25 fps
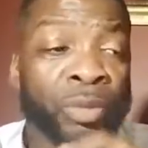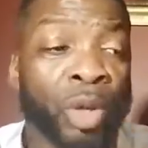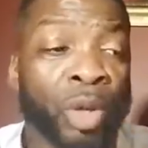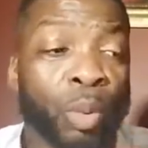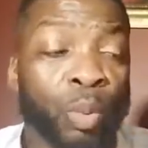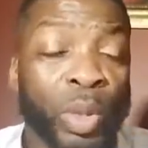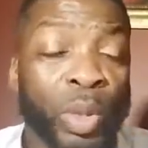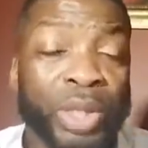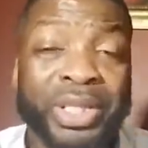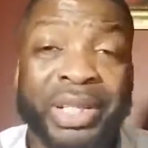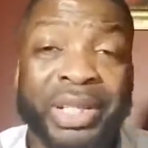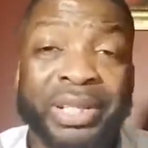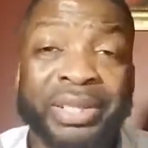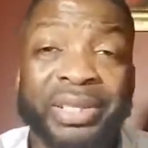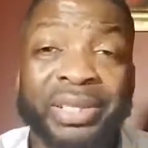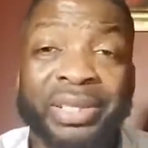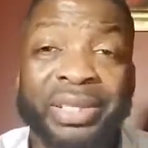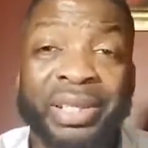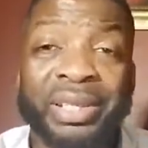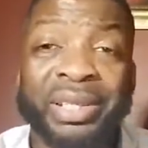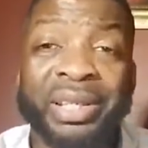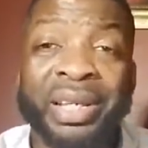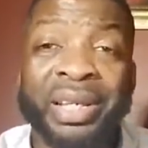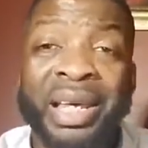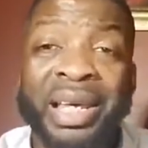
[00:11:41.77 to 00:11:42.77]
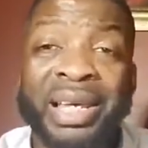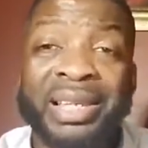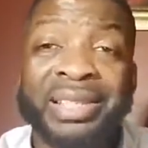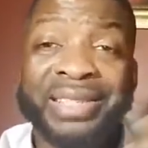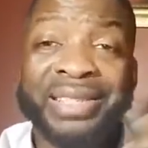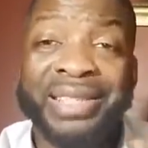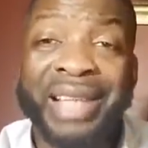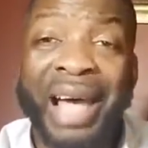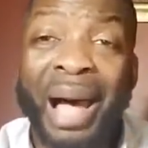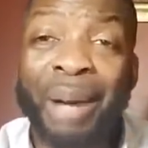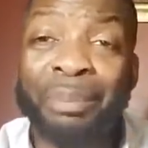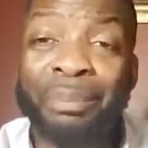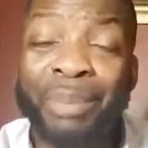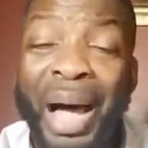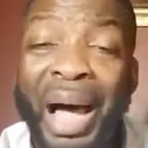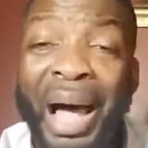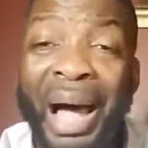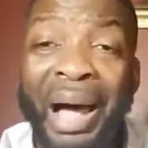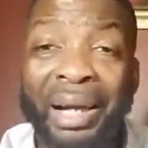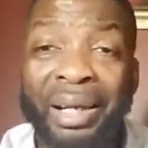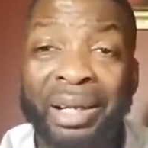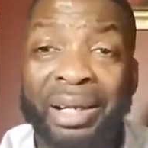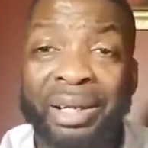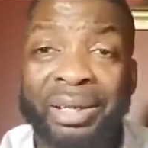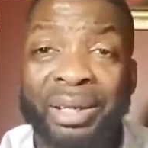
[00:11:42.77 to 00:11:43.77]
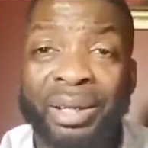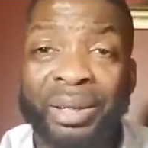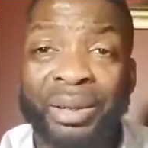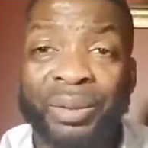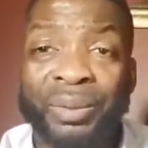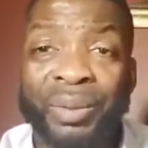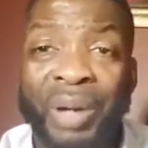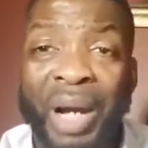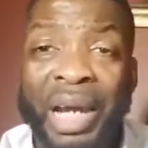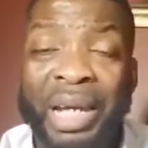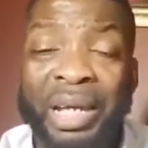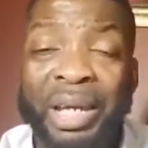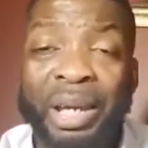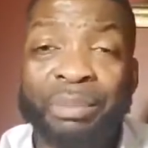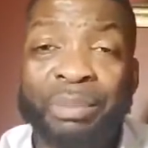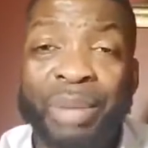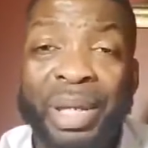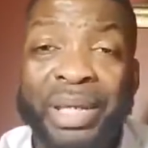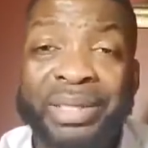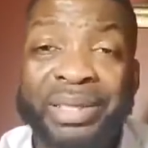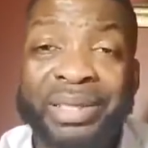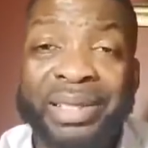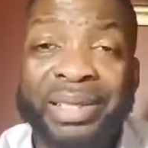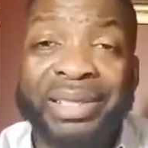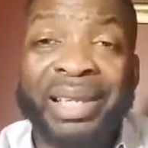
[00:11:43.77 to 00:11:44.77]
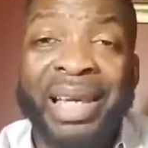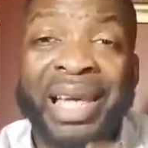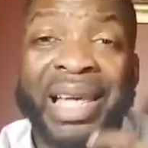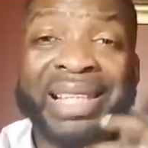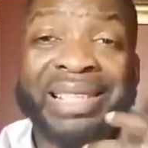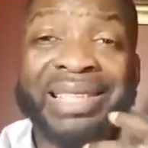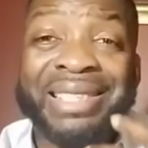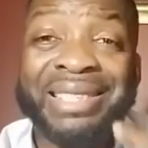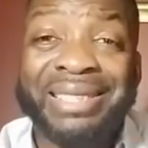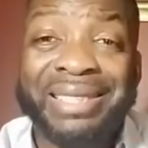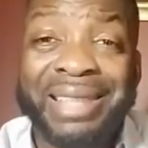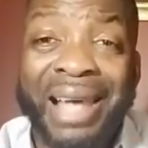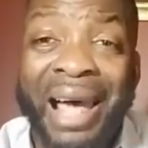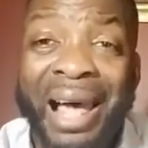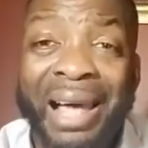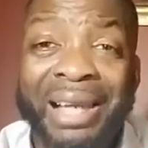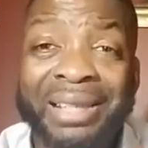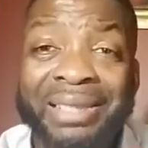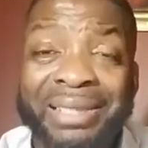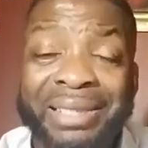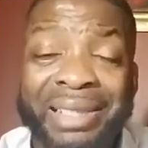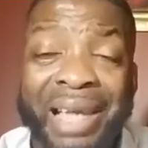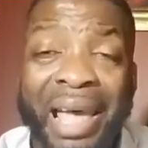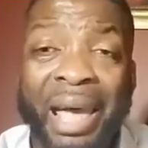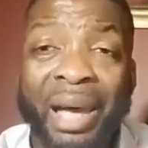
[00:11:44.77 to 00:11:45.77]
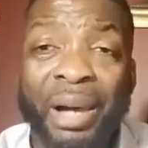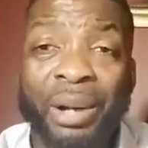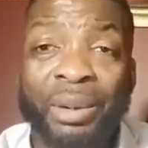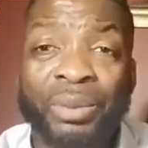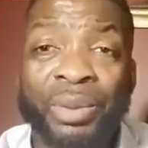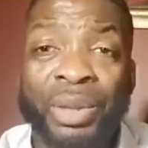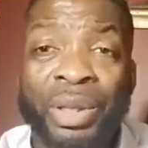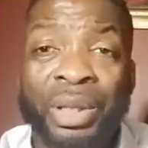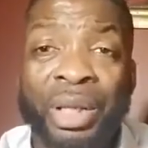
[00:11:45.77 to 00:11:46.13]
which is the Samach, right? It makes the Sa sound.